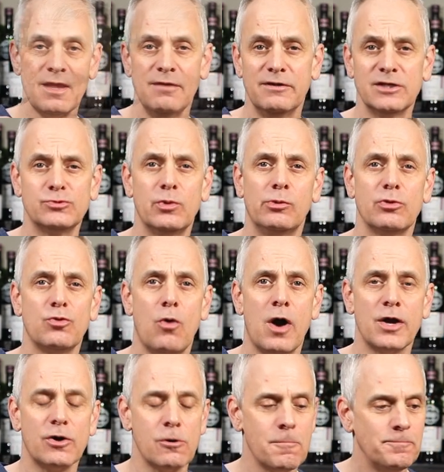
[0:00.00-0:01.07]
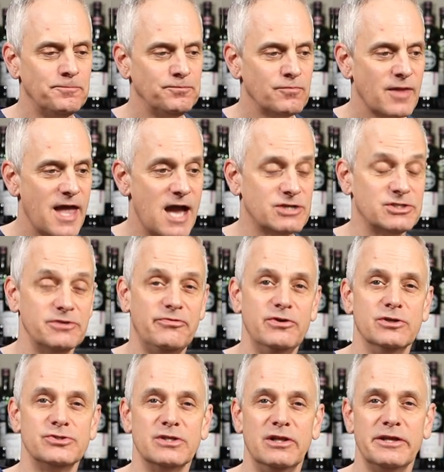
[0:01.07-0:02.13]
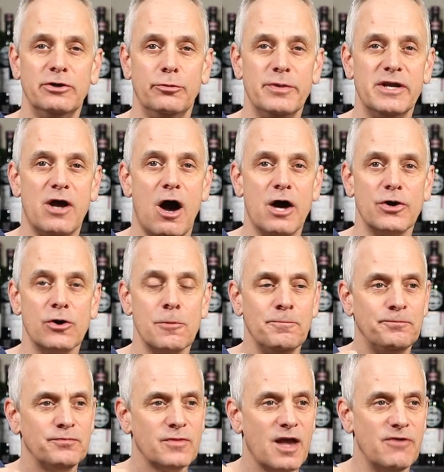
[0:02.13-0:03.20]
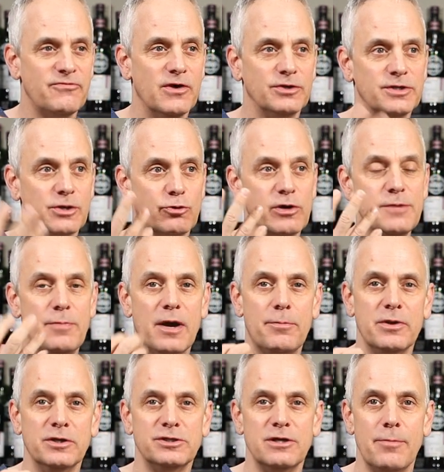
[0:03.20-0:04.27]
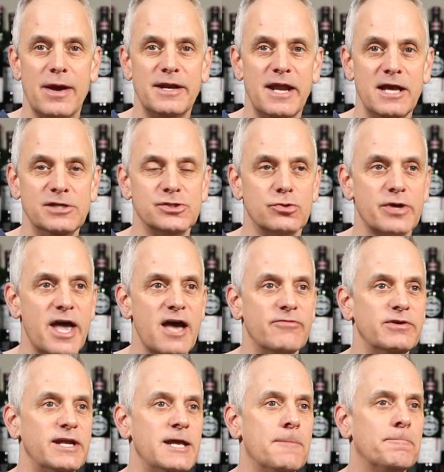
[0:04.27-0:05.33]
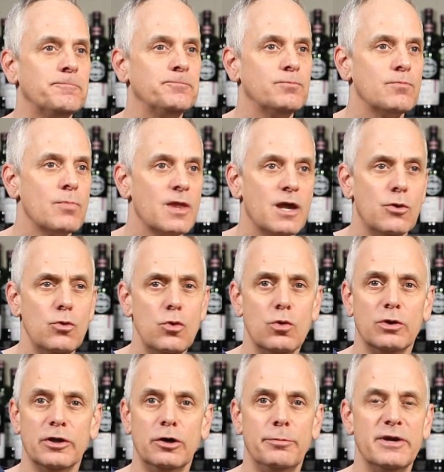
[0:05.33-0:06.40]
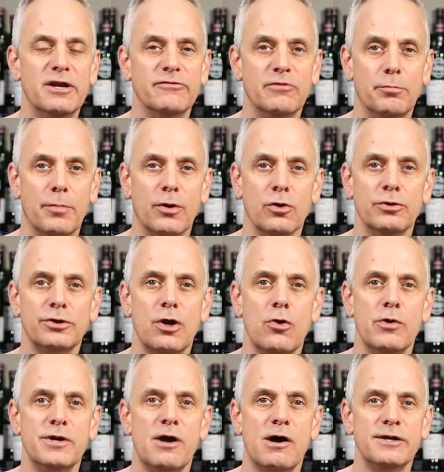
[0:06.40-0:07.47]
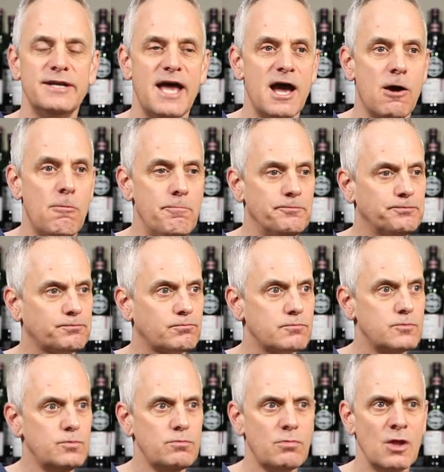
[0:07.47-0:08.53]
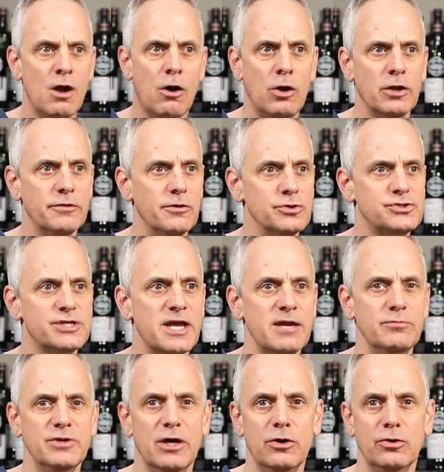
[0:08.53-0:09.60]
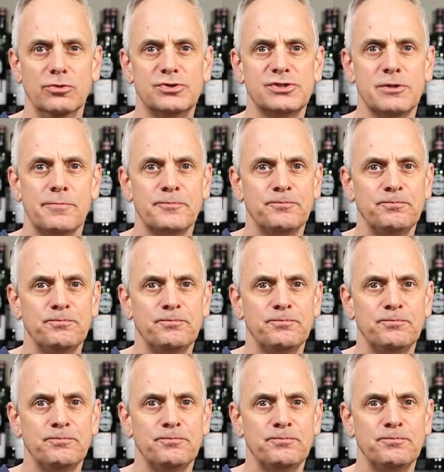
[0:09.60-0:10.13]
This one with water actually feels a little bit hotter. I felt it creep up into my nasal cavity. Ooh, a little bit of a burn going on now. All of those same notes,